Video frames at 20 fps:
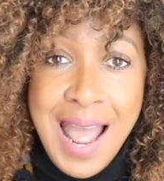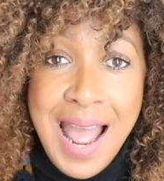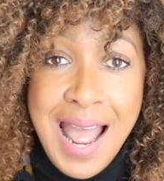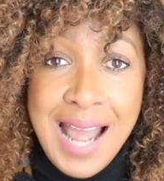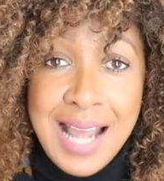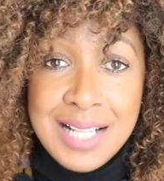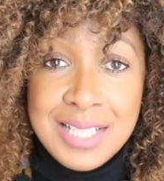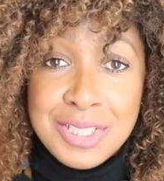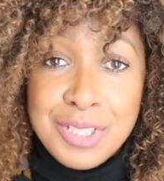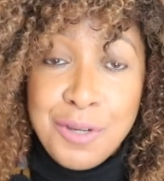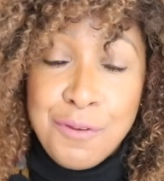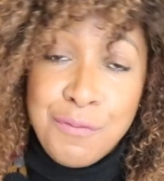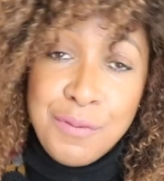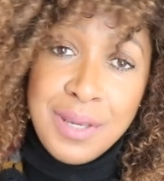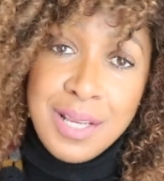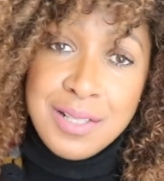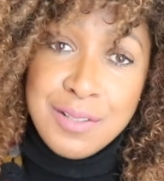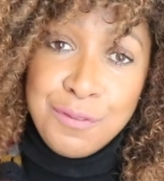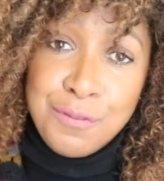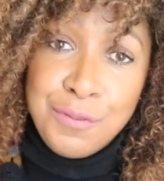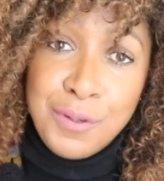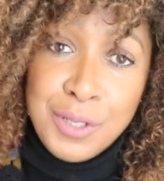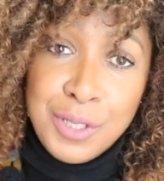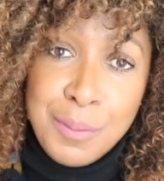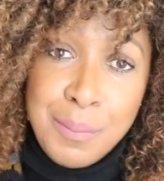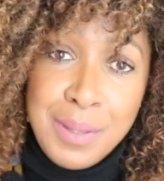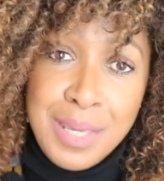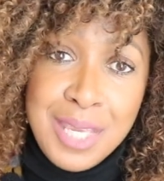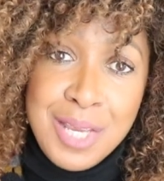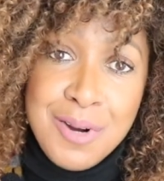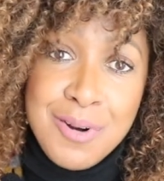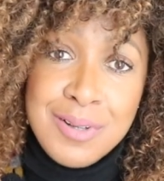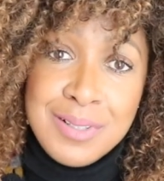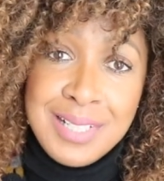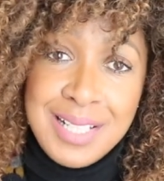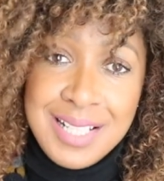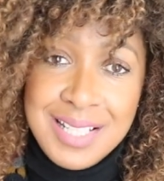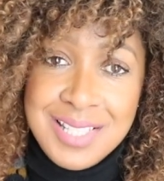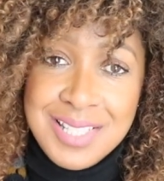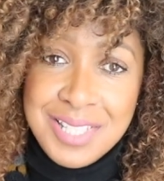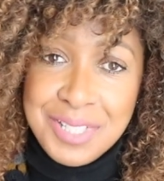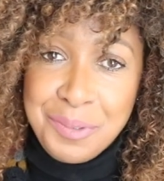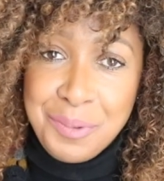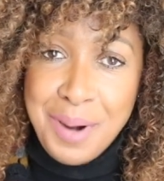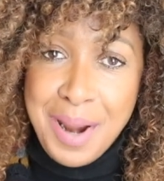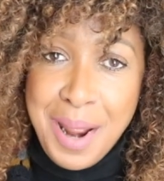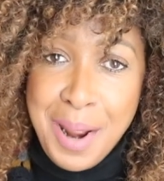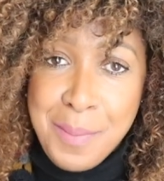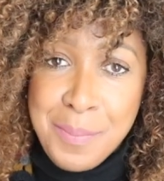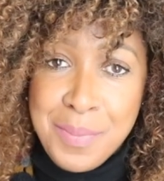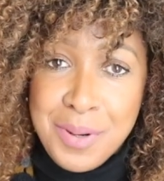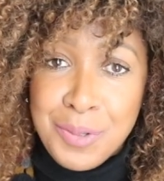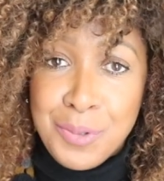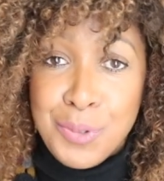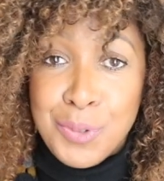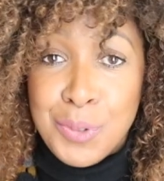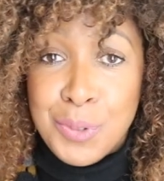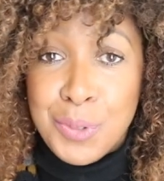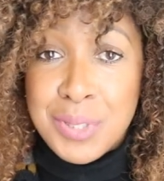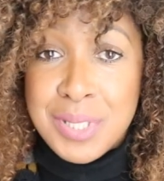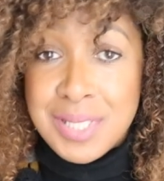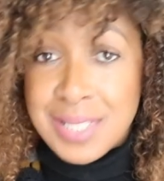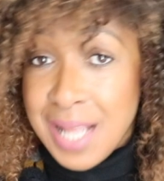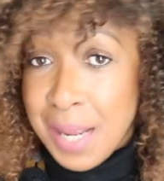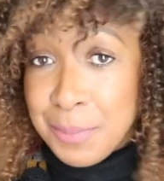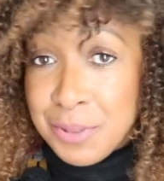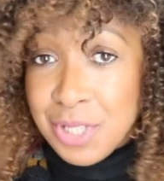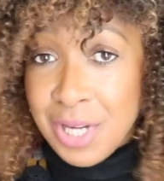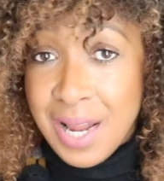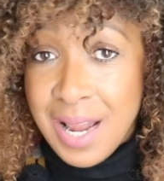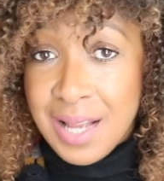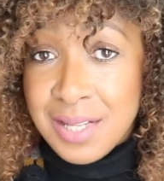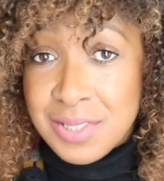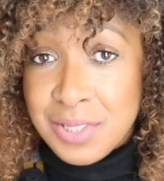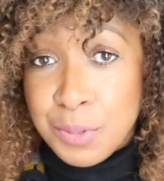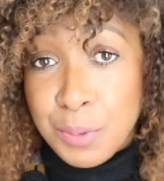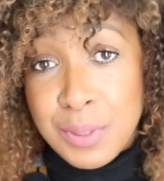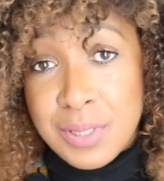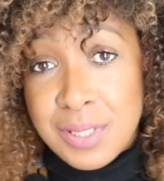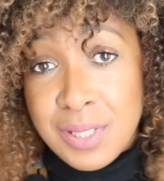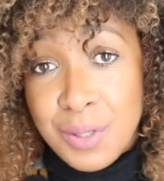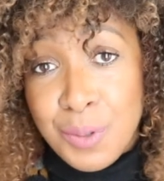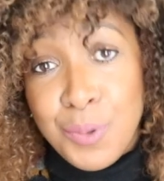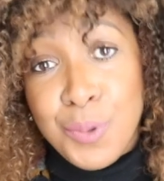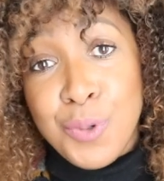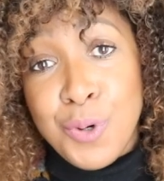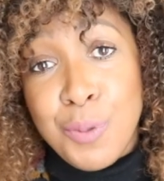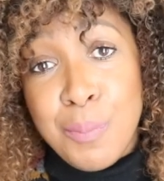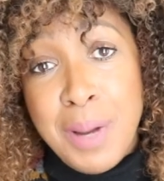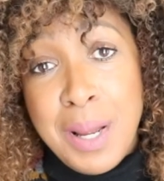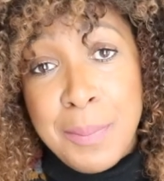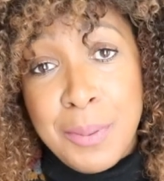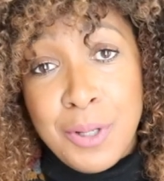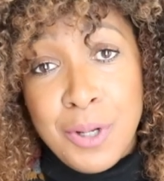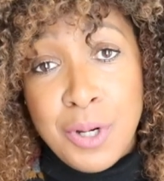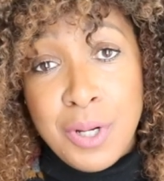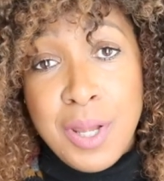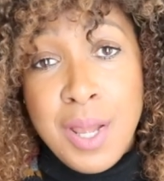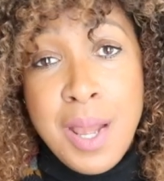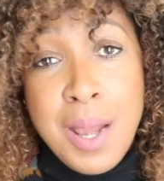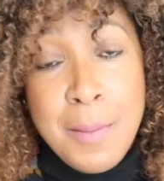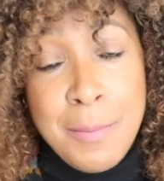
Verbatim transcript: and don't forget to follow me on Instagram or Snapchat, Twitter, or on my blog.